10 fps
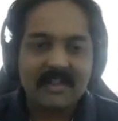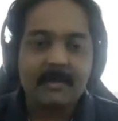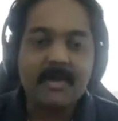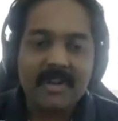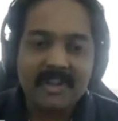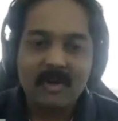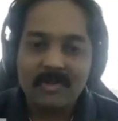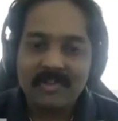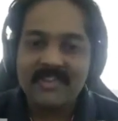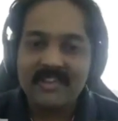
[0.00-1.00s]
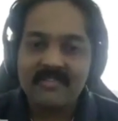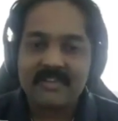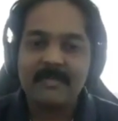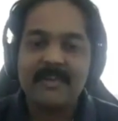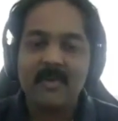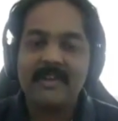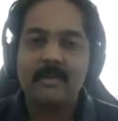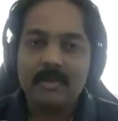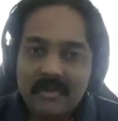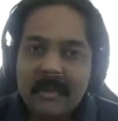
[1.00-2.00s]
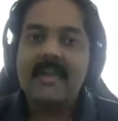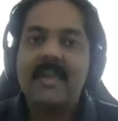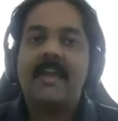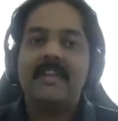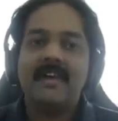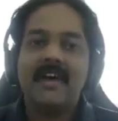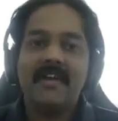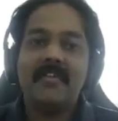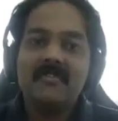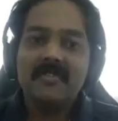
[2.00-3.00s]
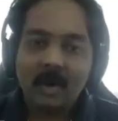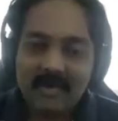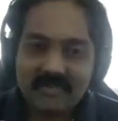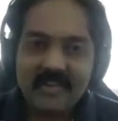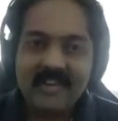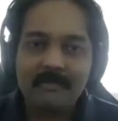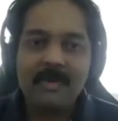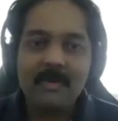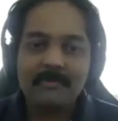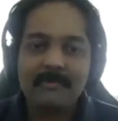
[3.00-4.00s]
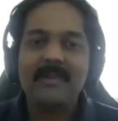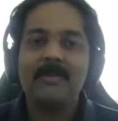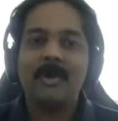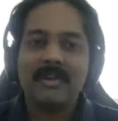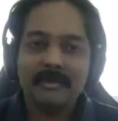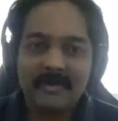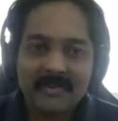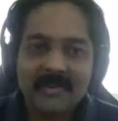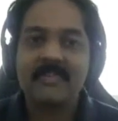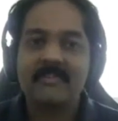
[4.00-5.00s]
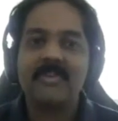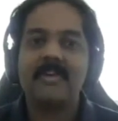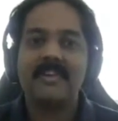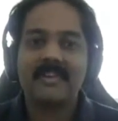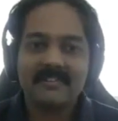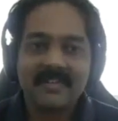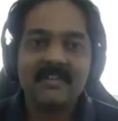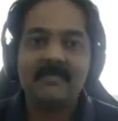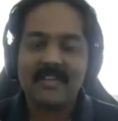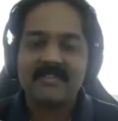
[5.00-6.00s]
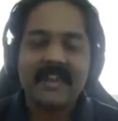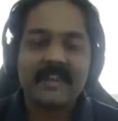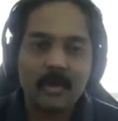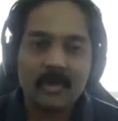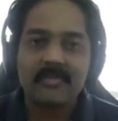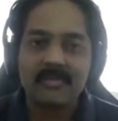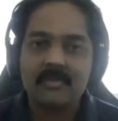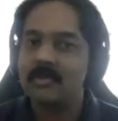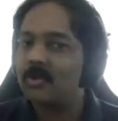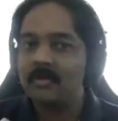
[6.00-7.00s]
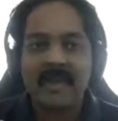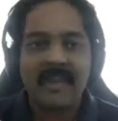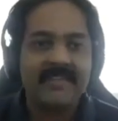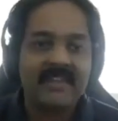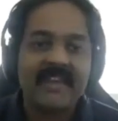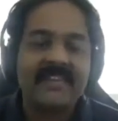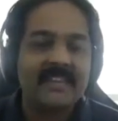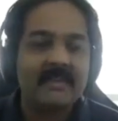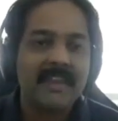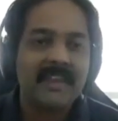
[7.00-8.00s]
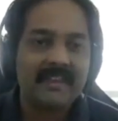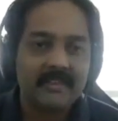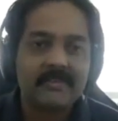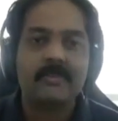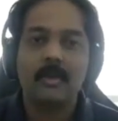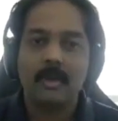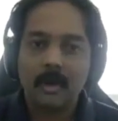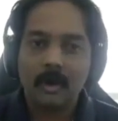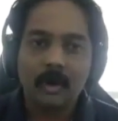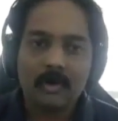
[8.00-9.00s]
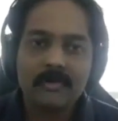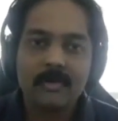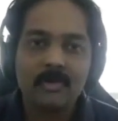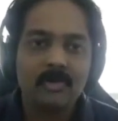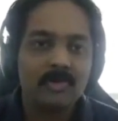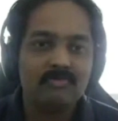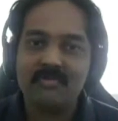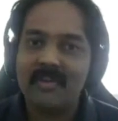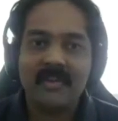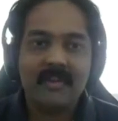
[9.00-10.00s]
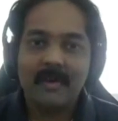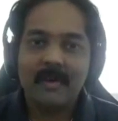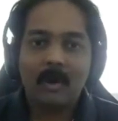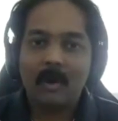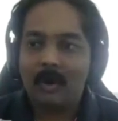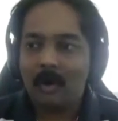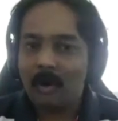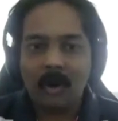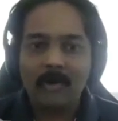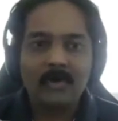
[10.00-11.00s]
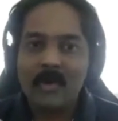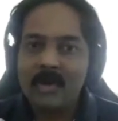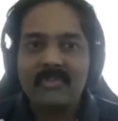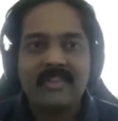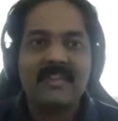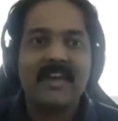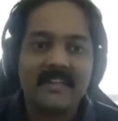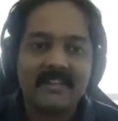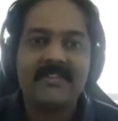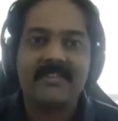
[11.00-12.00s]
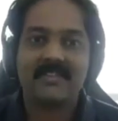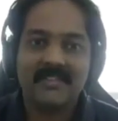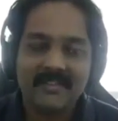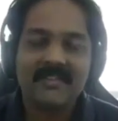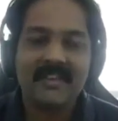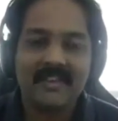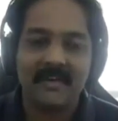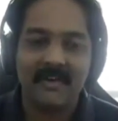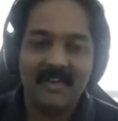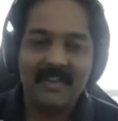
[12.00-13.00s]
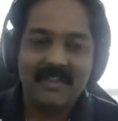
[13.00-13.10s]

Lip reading: community growth itself has been quite good, and we always welcome new people to contribute to us. If you're interested, please write to us through either the mailing list or through one of these channels. Thank you.